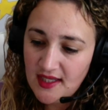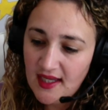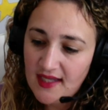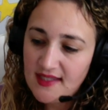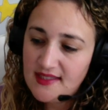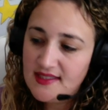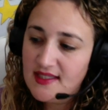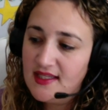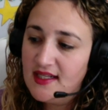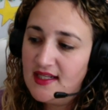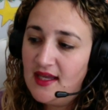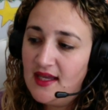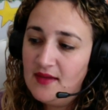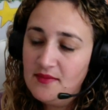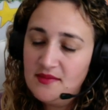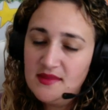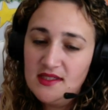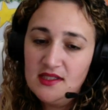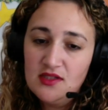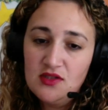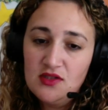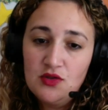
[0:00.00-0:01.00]
said
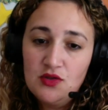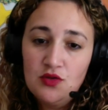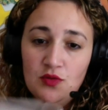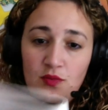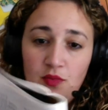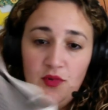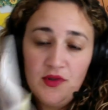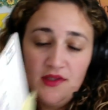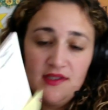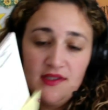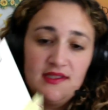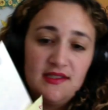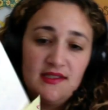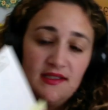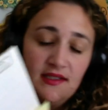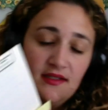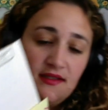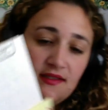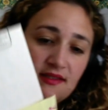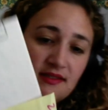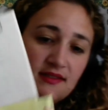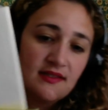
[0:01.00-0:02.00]
MD
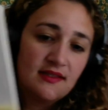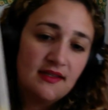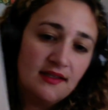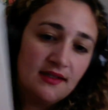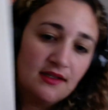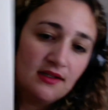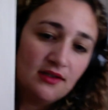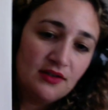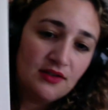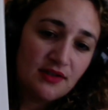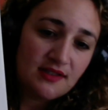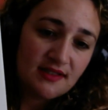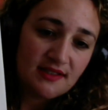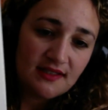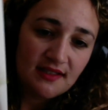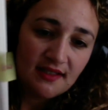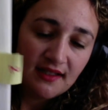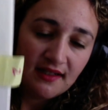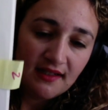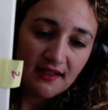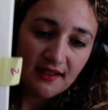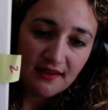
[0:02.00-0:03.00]
2.6, and it looks
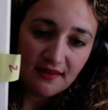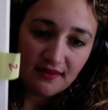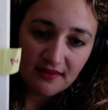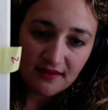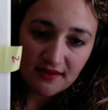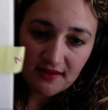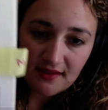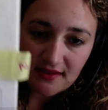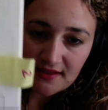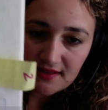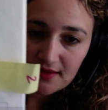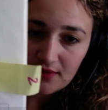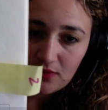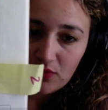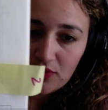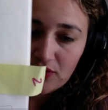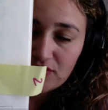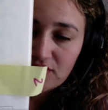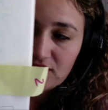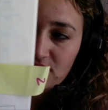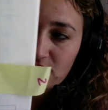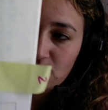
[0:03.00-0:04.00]
like this, and
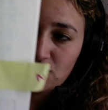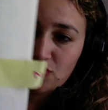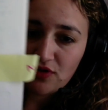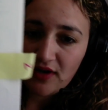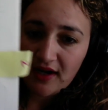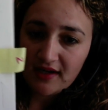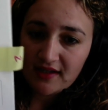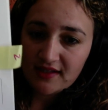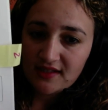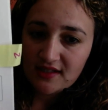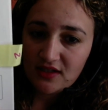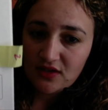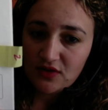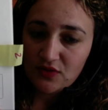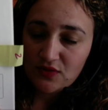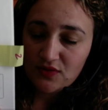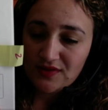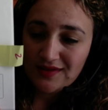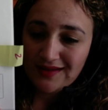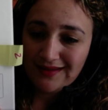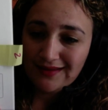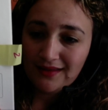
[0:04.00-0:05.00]
we're subtracting
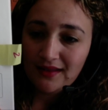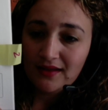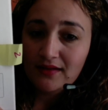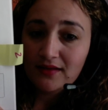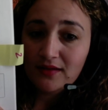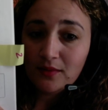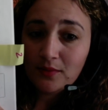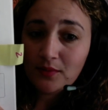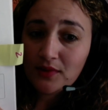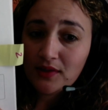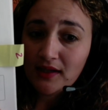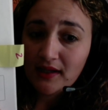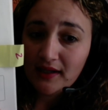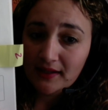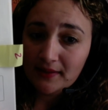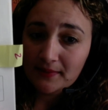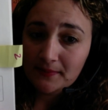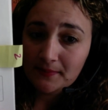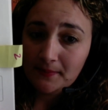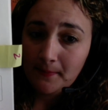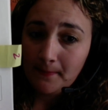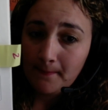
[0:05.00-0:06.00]
using that number
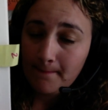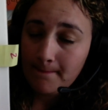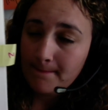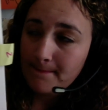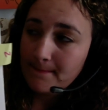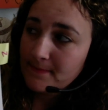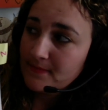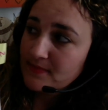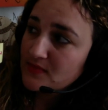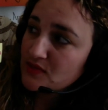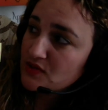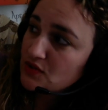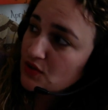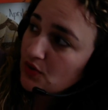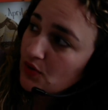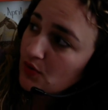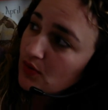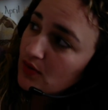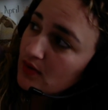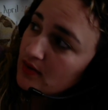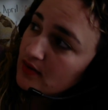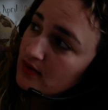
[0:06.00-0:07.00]
line.
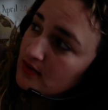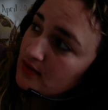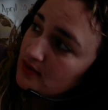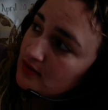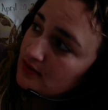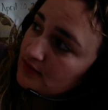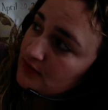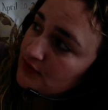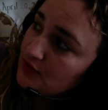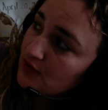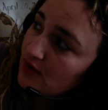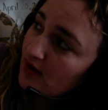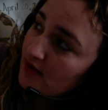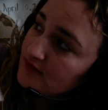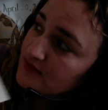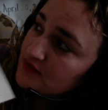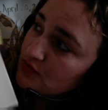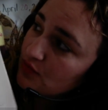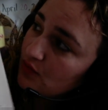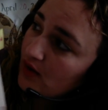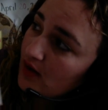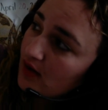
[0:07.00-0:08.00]
So if you have
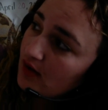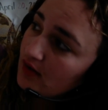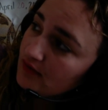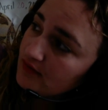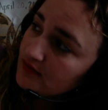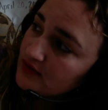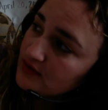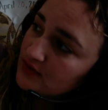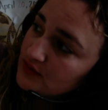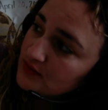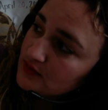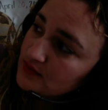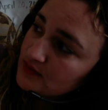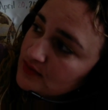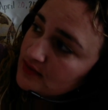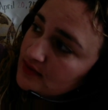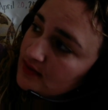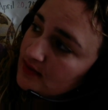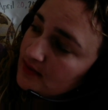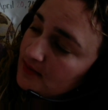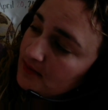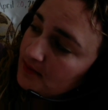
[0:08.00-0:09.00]
12 and you
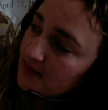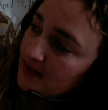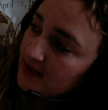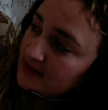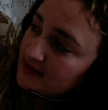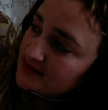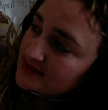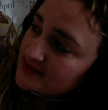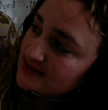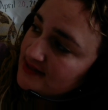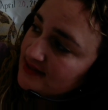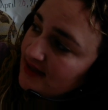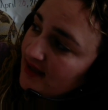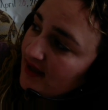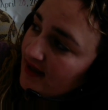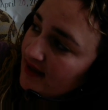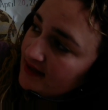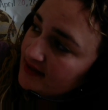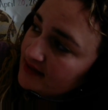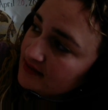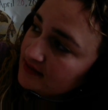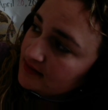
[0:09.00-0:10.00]
minus
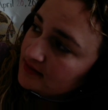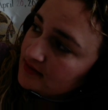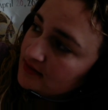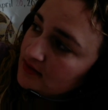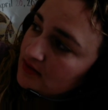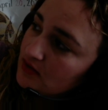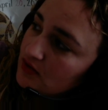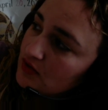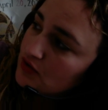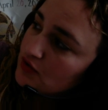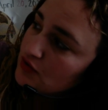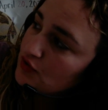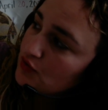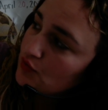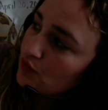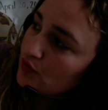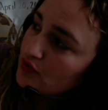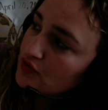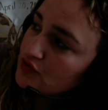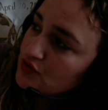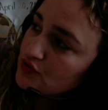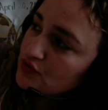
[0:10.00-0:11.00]
9, you
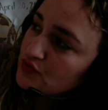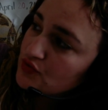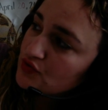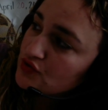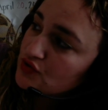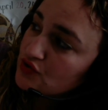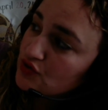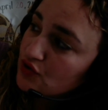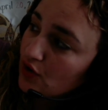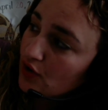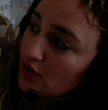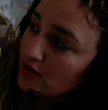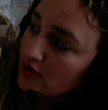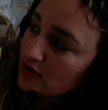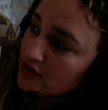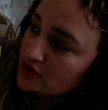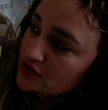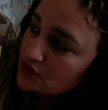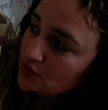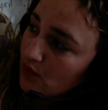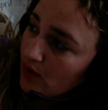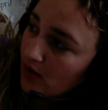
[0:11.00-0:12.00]
want to start on
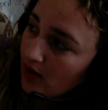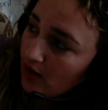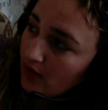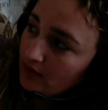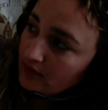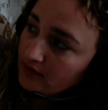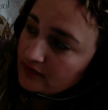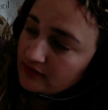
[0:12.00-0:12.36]
12,